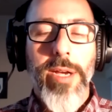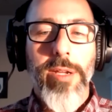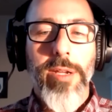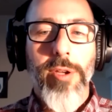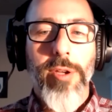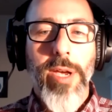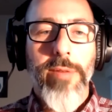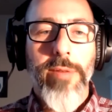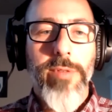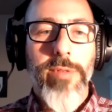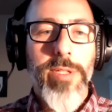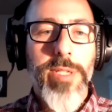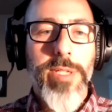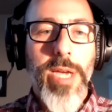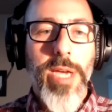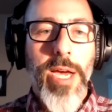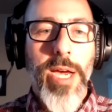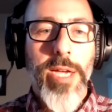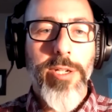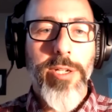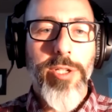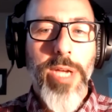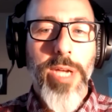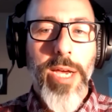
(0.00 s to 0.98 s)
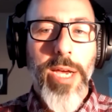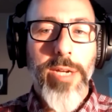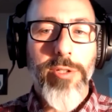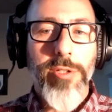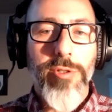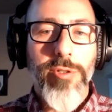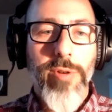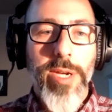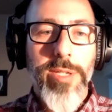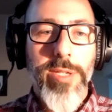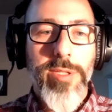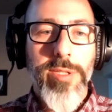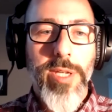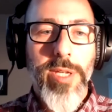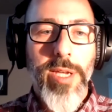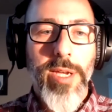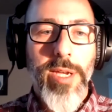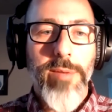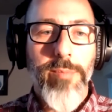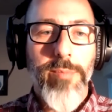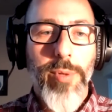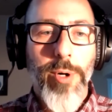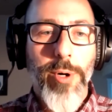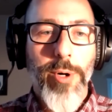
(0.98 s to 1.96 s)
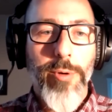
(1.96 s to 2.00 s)
And you have this contact tracing
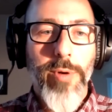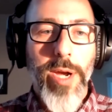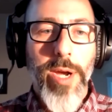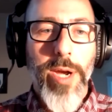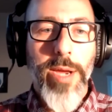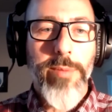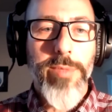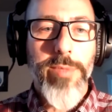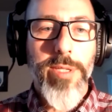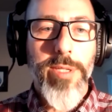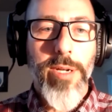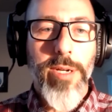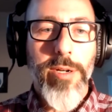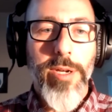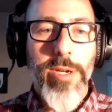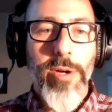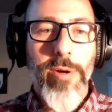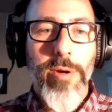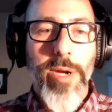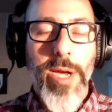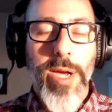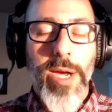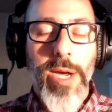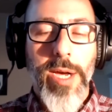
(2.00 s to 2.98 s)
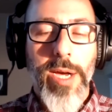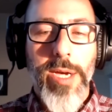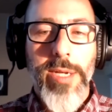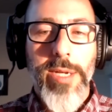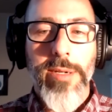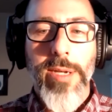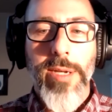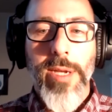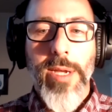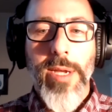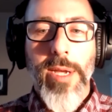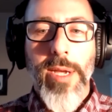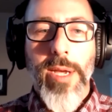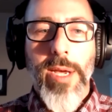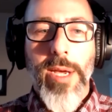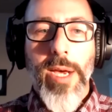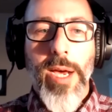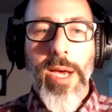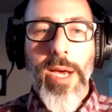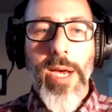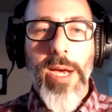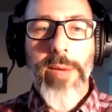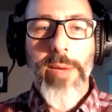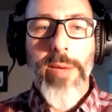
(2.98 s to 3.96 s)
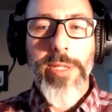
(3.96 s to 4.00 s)
programs that are going on,
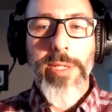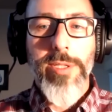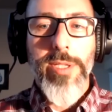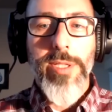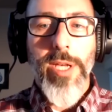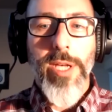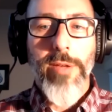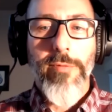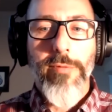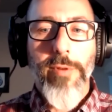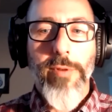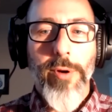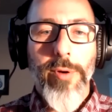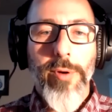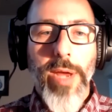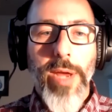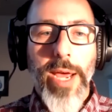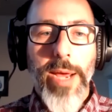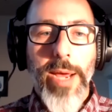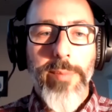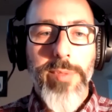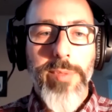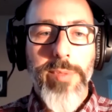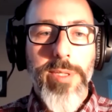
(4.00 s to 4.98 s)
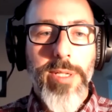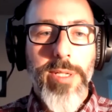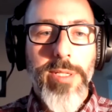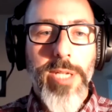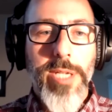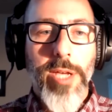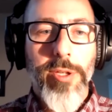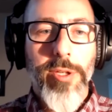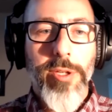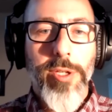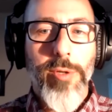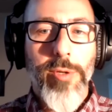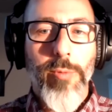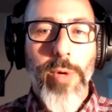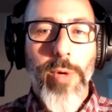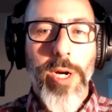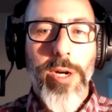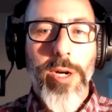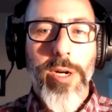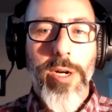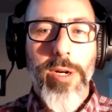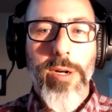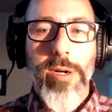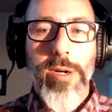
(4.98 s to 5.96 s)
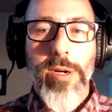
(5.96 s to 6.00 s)
and cell phone apps that tell you
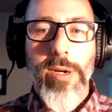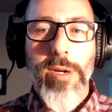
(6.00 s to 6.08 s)
where